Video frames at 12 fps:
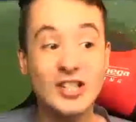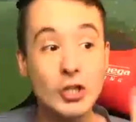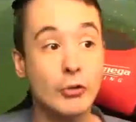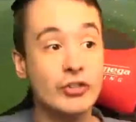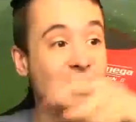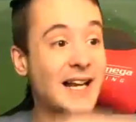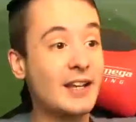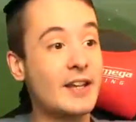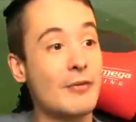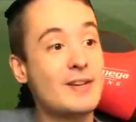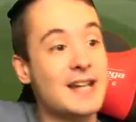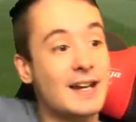Not Salah
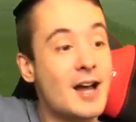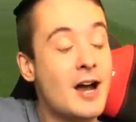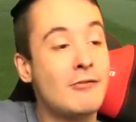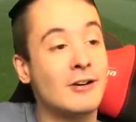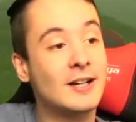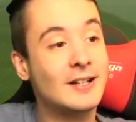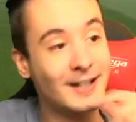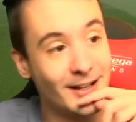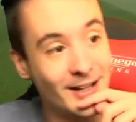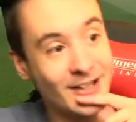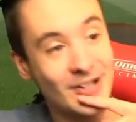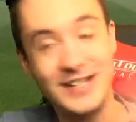though, is it? No,
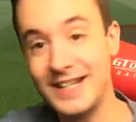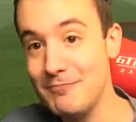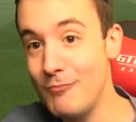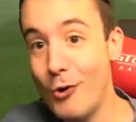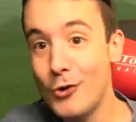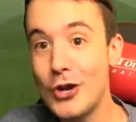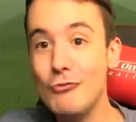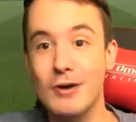because he didn't walk